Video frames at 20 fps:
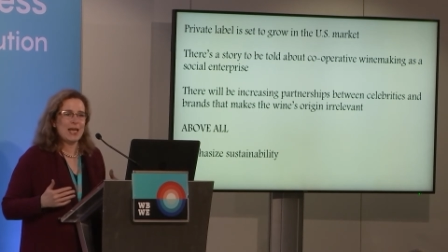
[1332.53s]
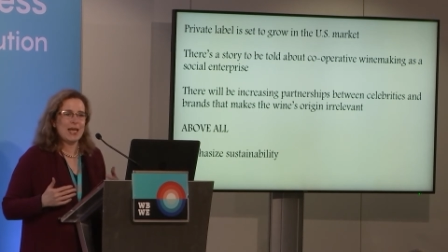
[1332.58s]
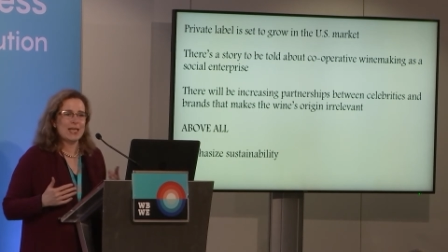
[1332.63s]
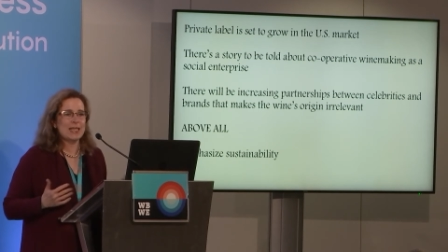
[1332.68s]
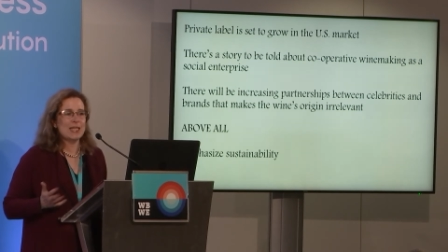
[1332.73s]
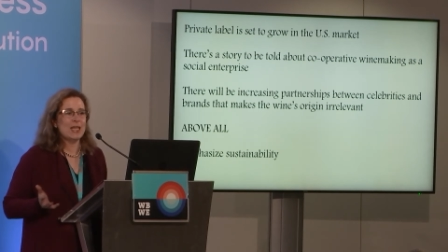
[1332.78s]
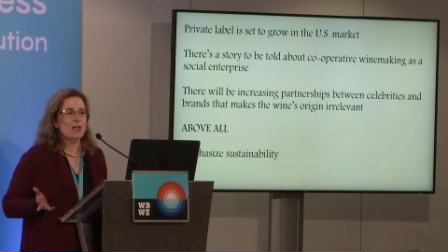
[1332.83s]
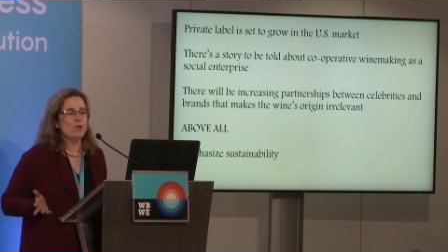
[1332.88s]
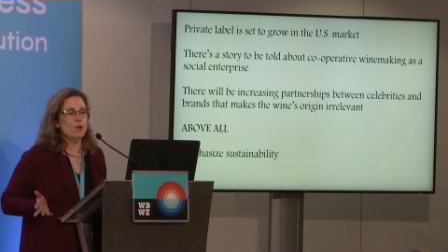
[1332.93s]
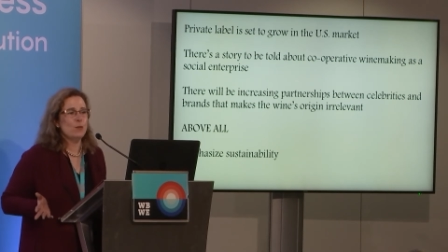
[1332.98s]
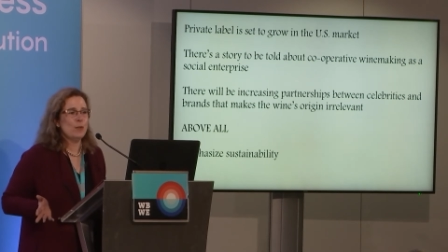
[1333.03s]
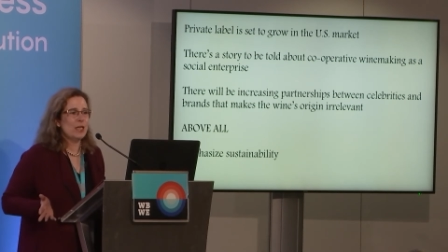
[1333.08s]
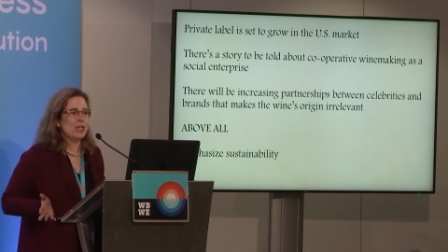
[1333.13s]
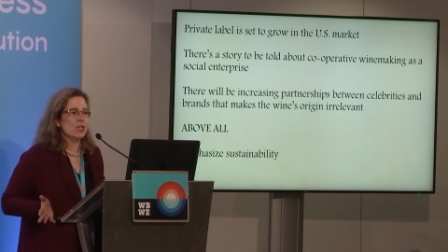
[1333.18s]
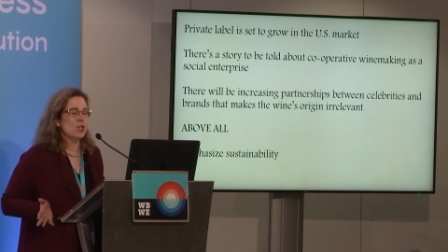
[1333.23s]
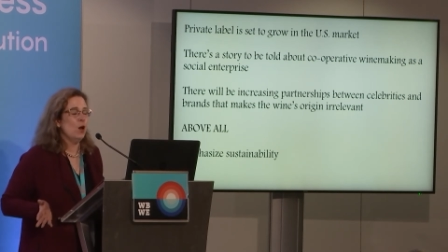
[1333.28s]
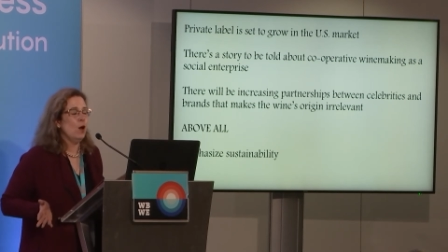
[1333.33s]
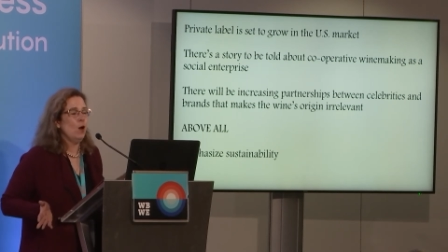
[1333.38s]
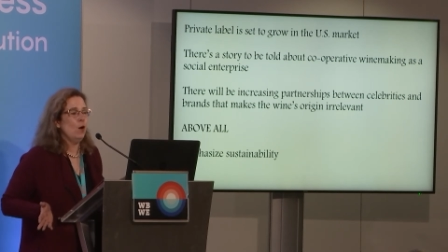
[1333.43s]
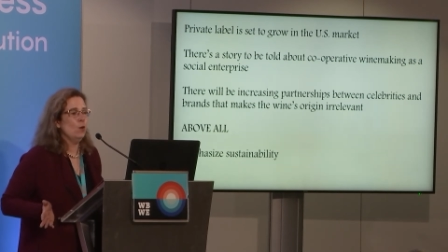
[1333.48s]
has never been
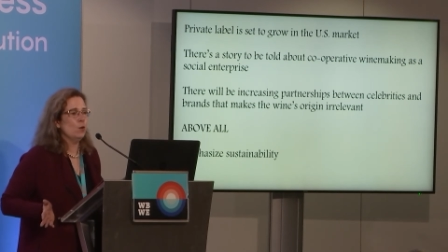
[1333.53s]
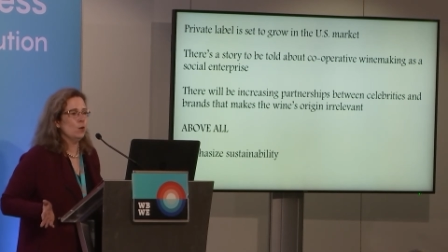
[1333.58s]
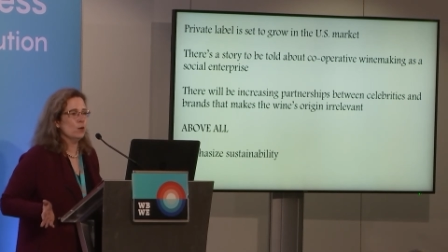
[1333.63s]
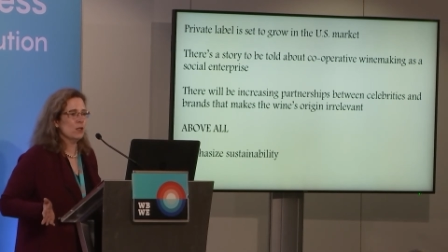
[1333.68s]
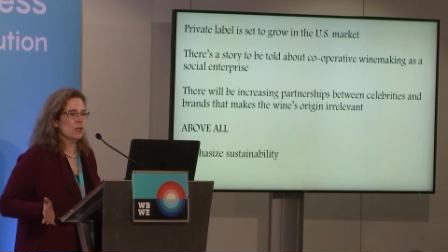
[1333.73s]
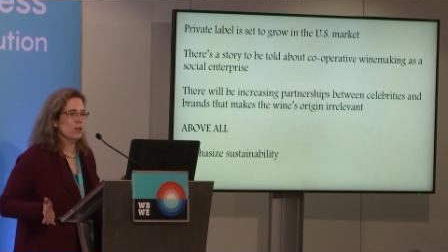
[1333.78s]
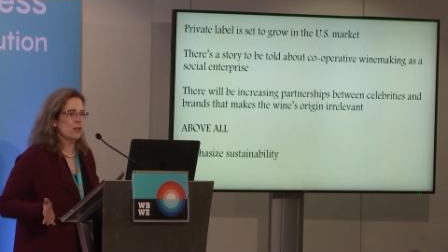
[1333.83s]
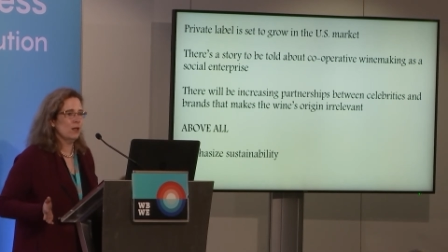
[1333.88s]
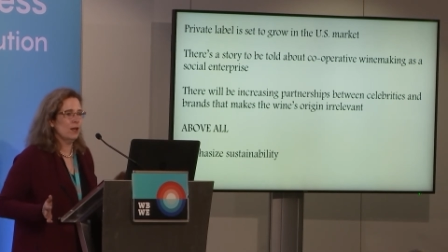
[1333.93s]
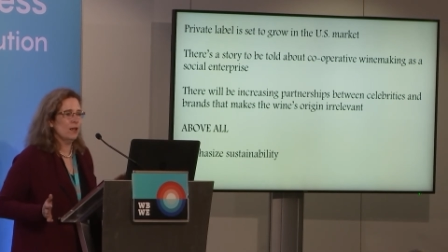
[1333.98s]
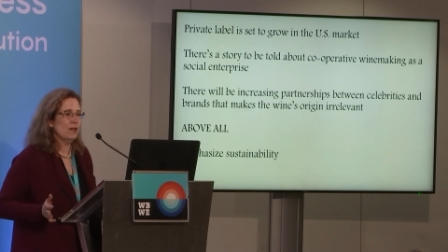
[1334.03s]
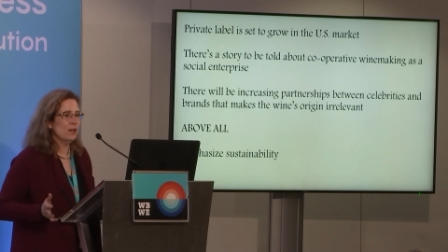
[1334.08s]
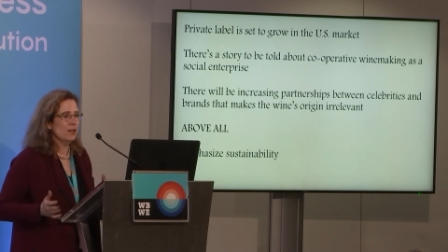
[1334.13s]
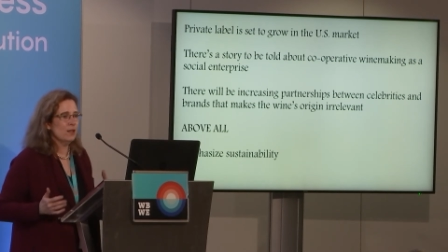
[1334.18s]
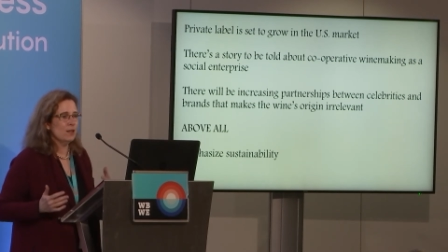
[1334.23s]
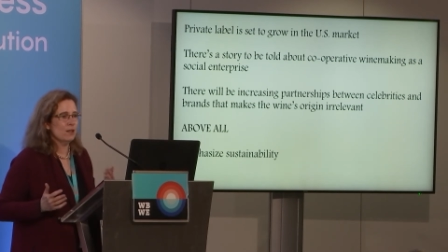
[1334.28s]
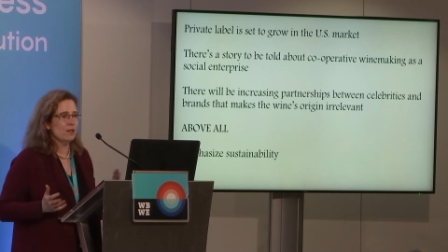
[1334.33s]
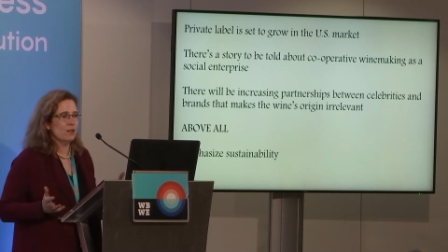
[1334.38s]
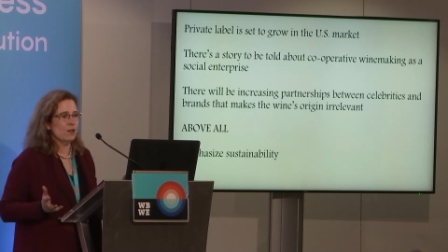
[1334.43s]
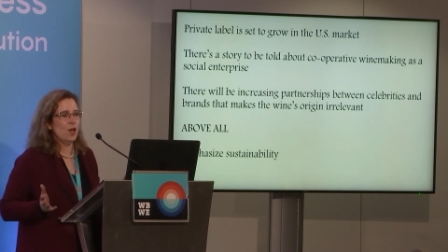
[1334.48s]
told, that I
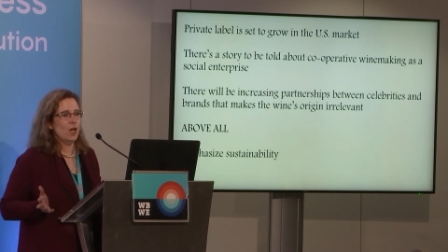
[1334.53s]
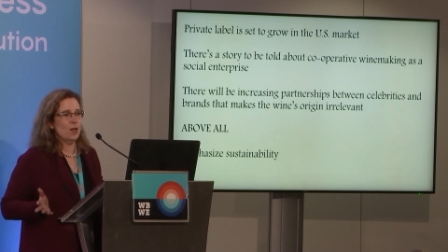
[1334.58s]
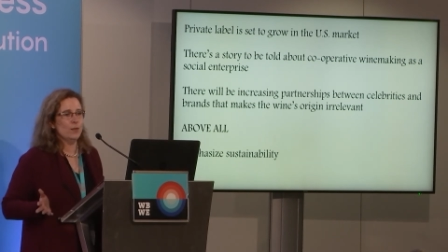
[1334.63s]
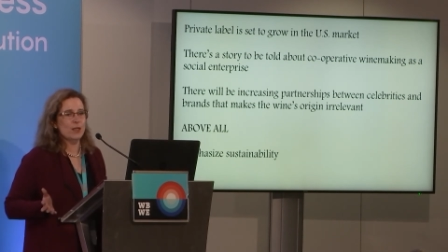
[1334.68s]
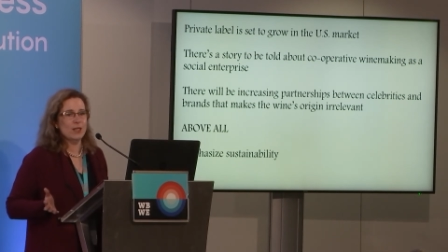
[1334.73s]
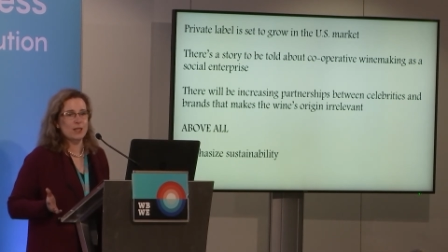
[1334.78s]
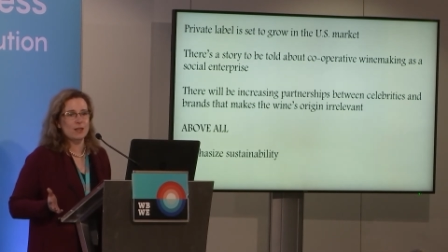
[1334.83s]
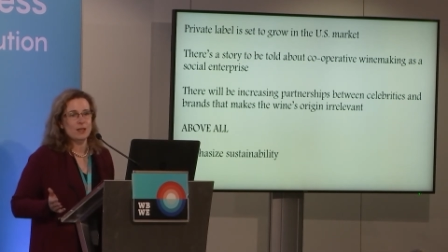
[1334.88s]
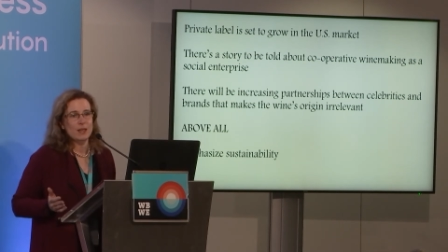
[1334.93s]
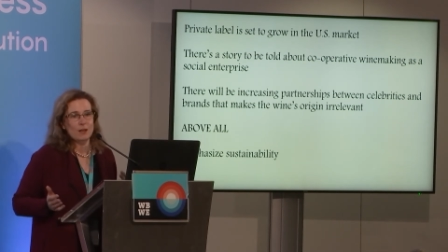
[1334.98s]
think is time it,